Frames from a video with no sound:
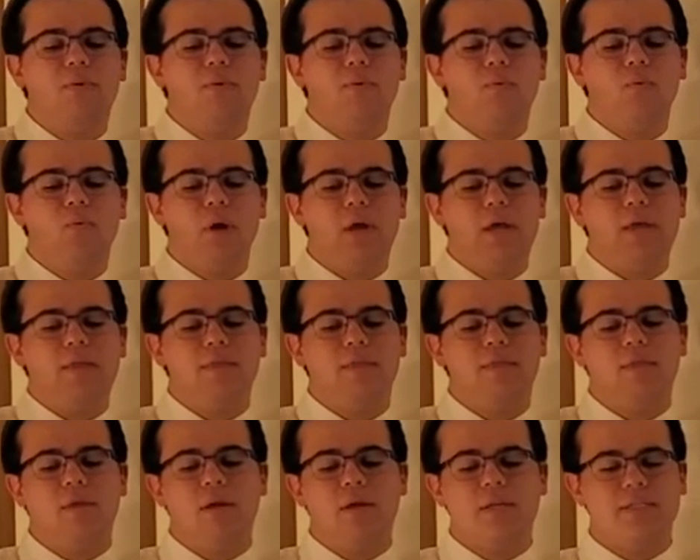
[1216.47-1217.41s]
with
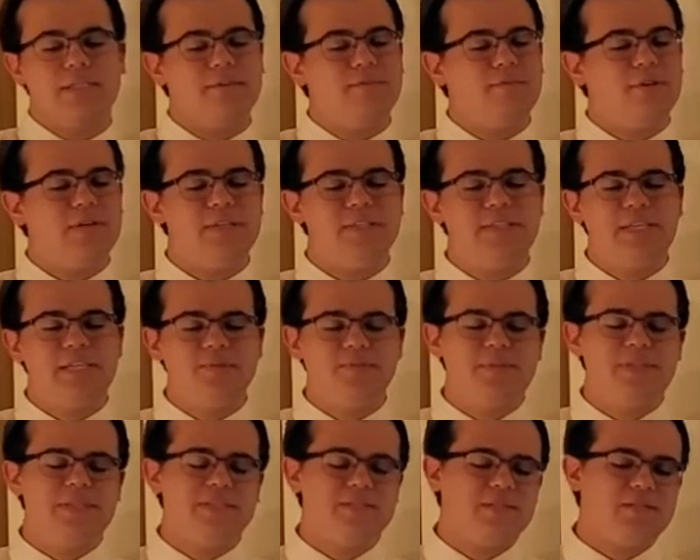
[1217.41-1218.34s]
different
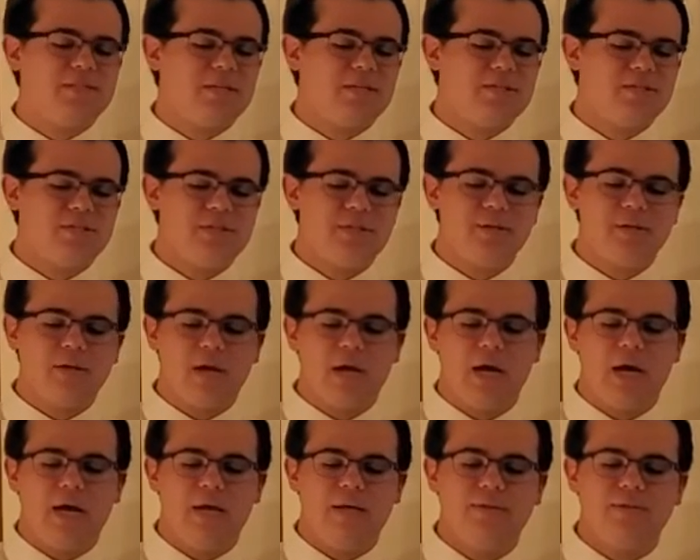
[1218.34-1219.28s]
assessments and such
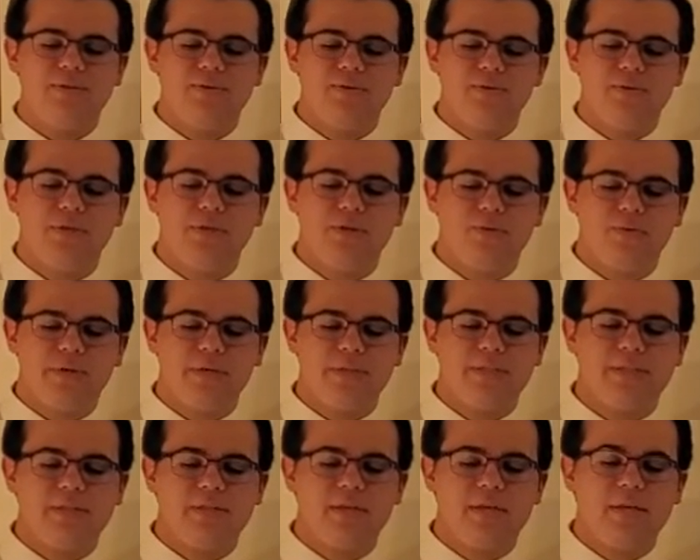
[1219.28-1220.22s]
to
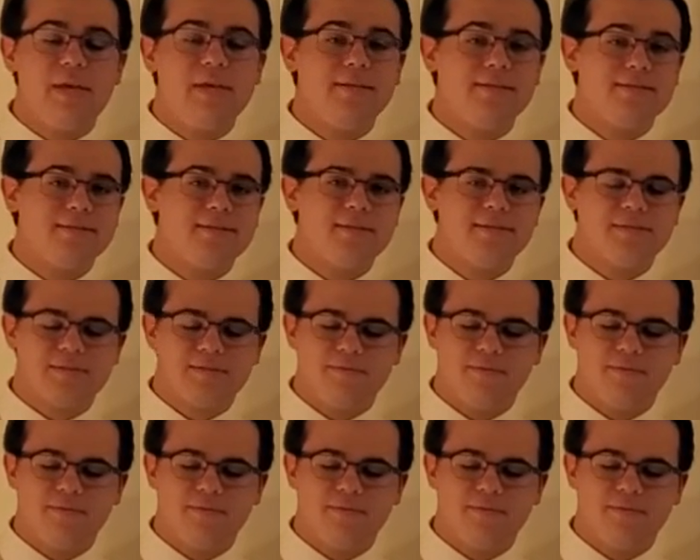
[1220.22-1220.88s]
decrease the incidence of